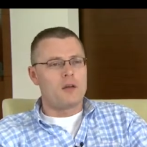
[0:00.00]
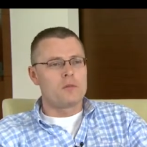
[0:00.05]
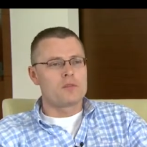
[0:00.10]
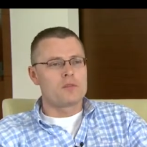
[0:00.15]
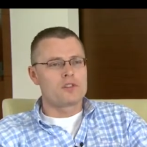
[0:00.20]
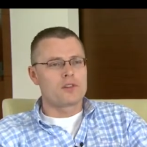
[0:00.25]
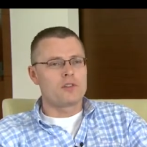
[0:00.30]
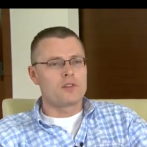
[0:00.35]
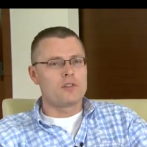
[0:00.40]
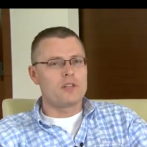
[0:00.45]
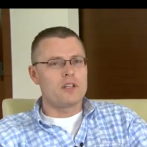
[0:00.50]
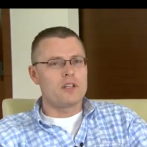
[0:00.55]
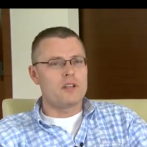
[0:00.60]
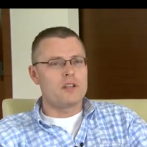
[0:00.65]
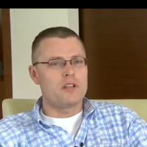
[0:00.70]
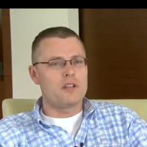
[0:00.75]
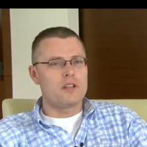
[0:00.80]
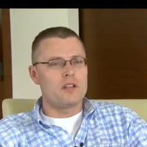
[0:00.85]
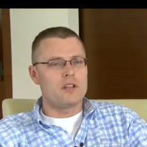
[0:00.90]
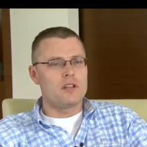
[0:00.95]
certainly
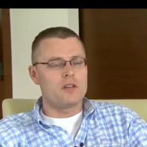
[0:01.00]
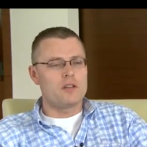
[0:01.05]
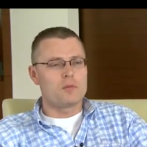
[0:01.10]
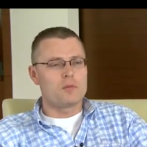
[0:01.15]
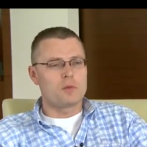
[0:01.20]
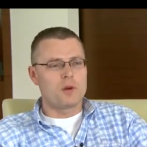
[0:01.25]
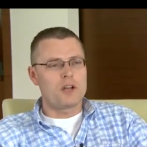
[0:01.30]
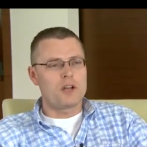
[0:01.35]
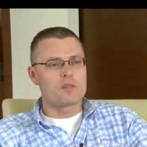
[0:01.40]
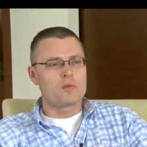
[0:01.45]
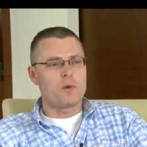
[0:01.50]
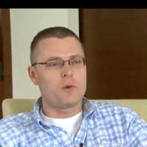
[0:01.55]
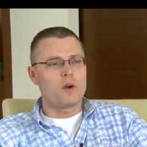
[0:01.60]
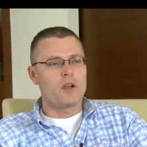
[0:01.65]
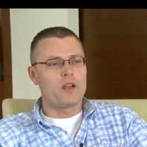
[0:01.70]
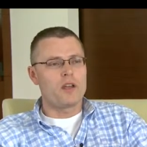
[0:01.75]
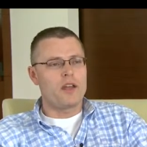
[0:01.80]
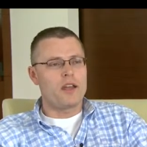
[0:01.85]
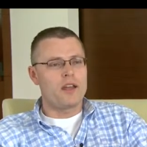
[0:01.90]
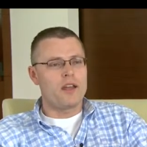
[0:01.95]
the price
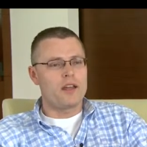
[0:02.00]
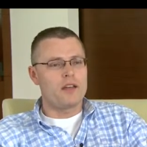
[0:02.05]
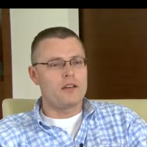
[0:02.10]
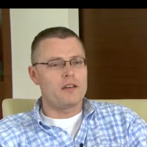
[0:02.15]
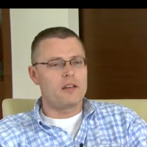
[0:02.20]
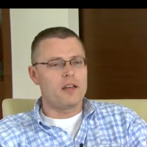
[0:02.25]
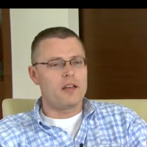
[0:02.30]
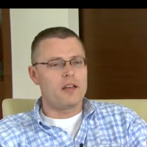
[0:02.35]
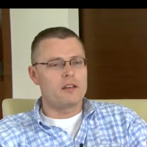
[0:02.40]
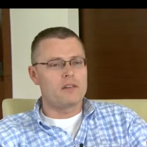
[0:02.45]
point and